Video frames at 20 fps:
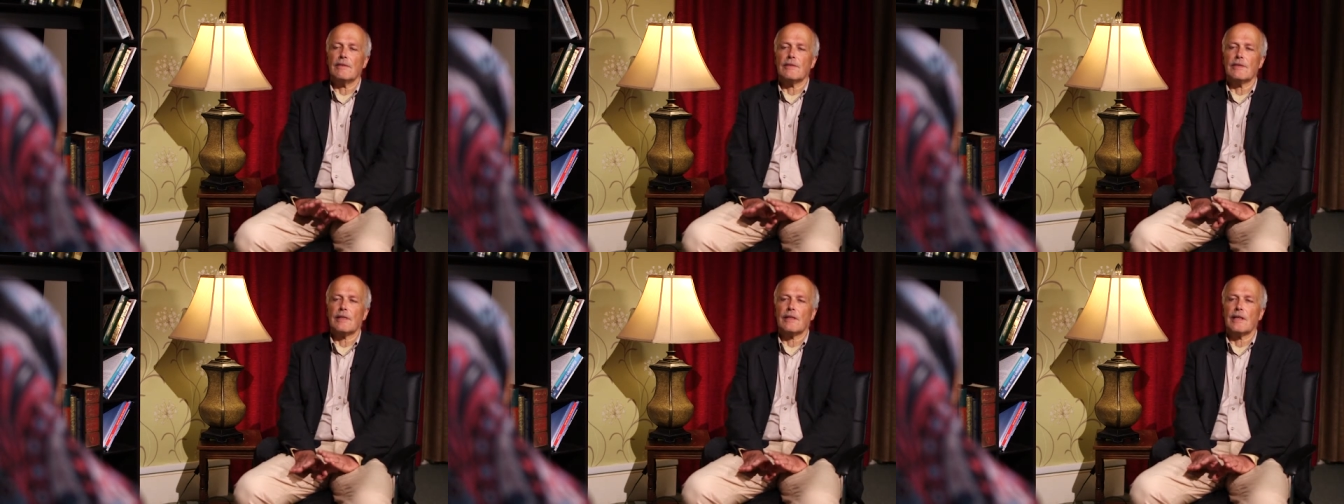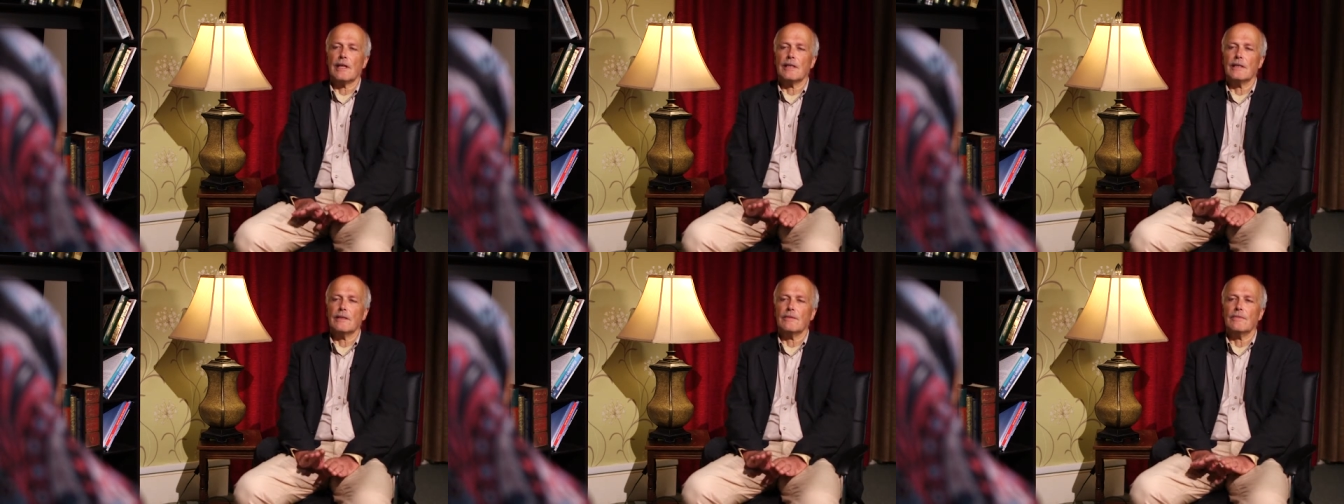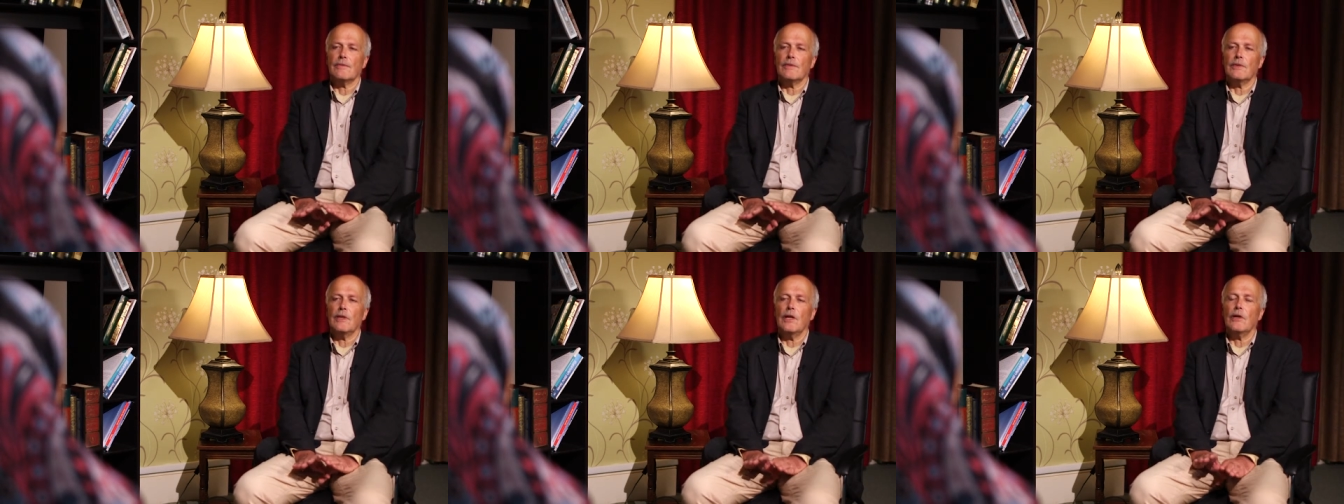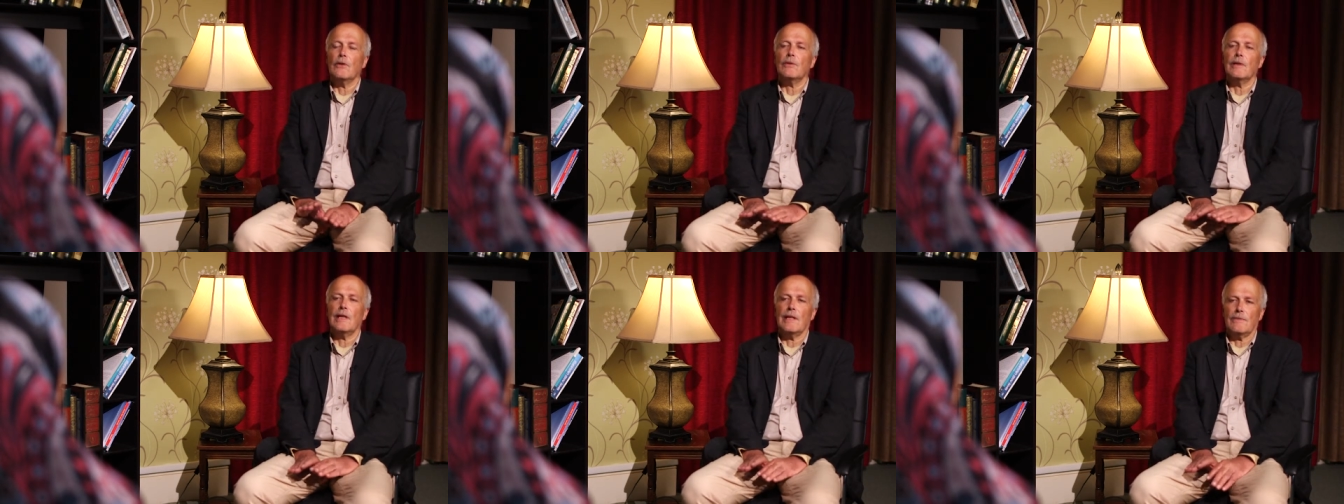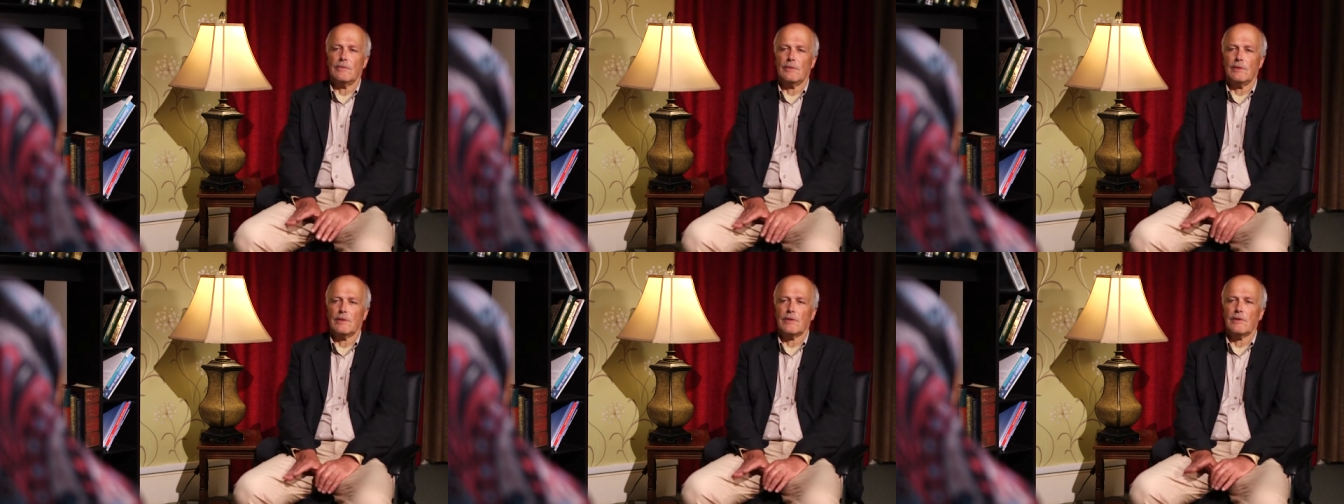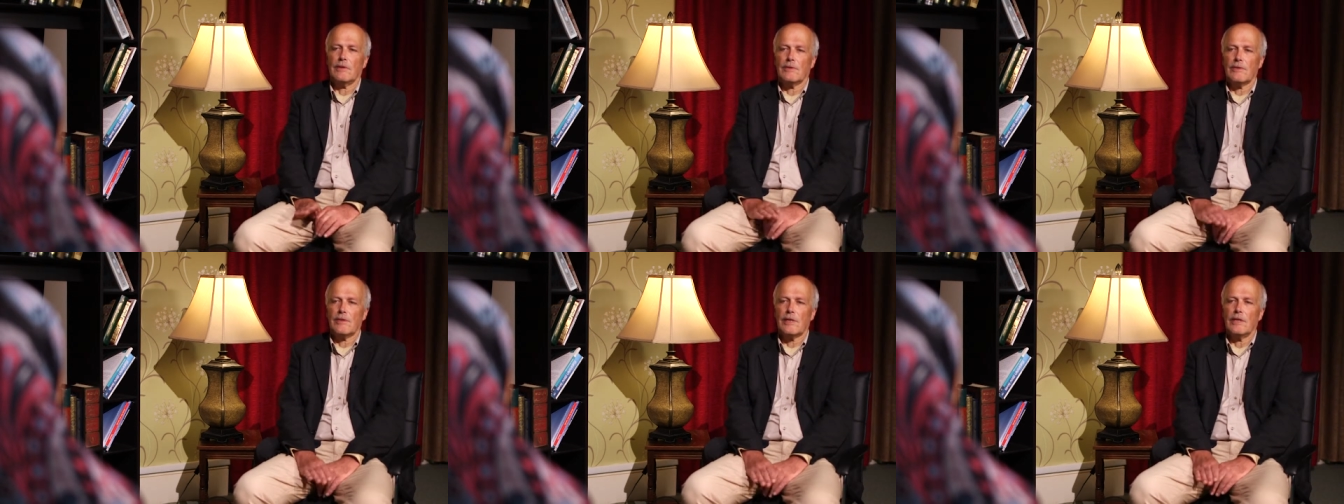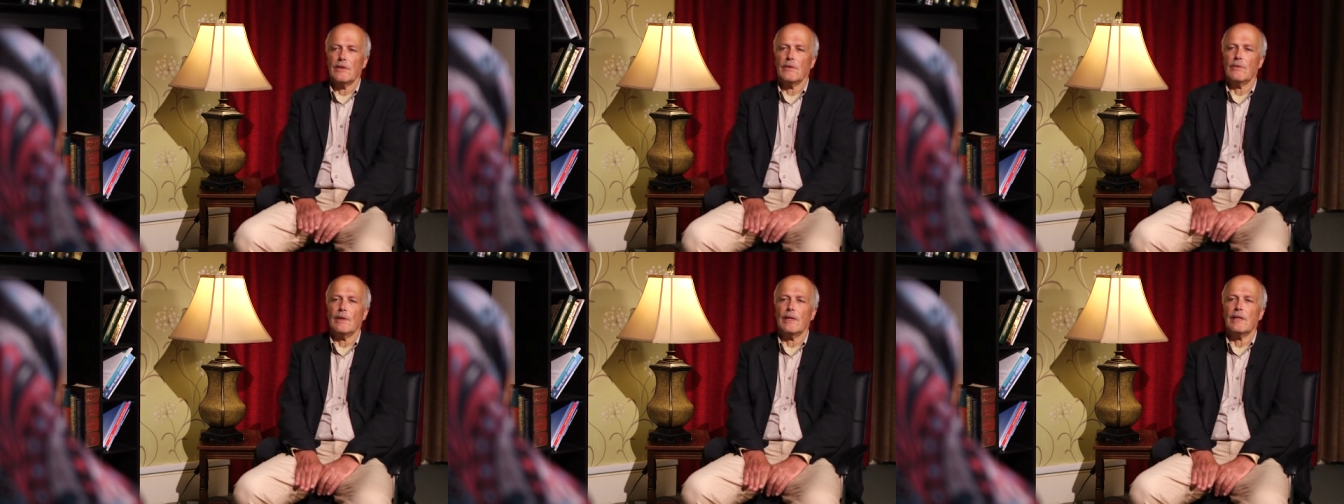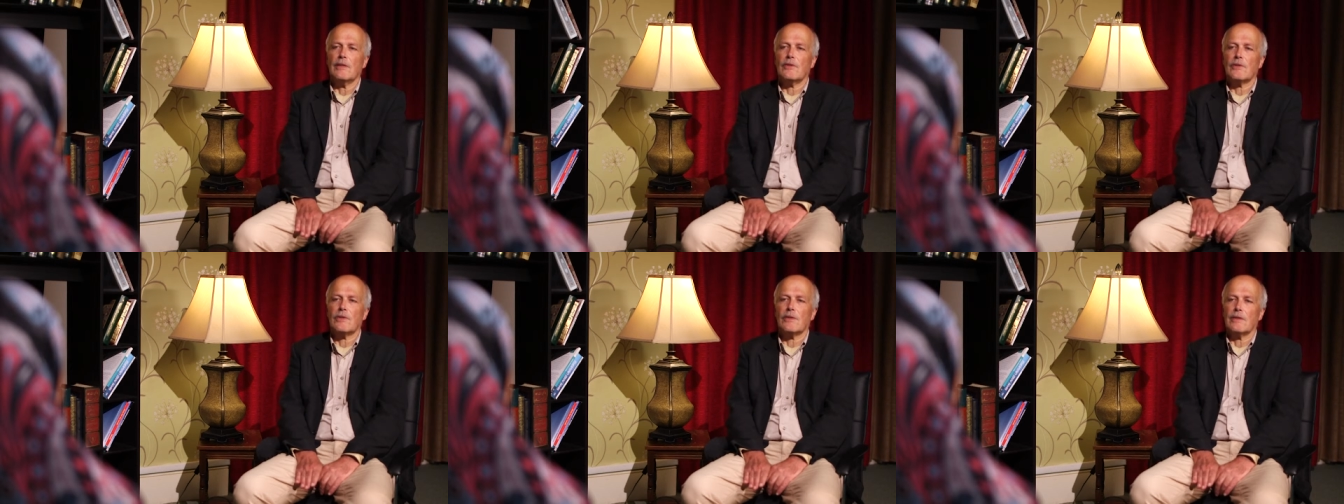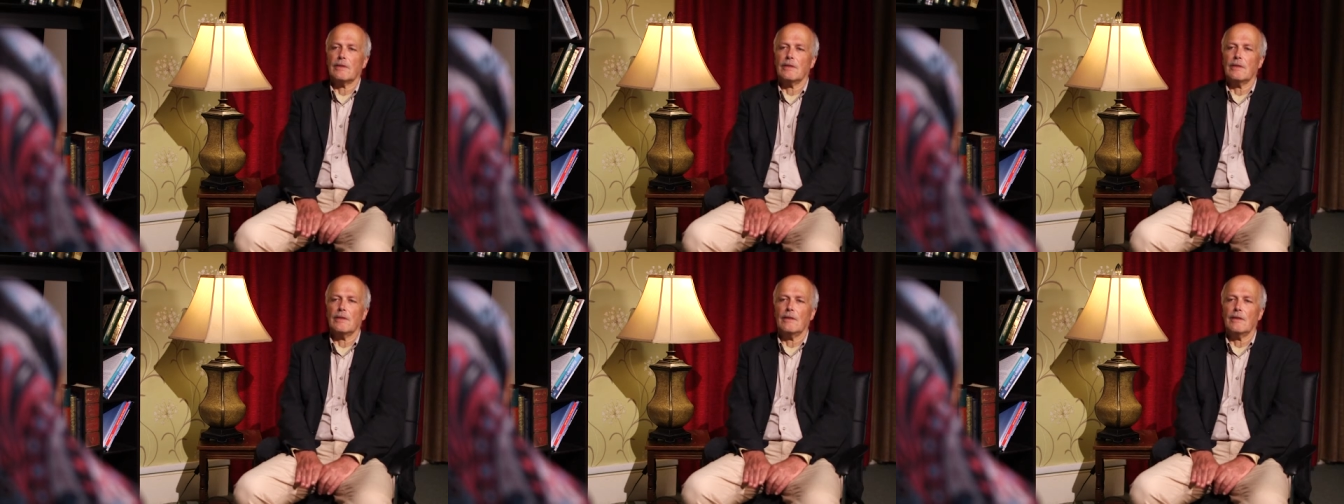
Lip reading: is a kind of low-level continuation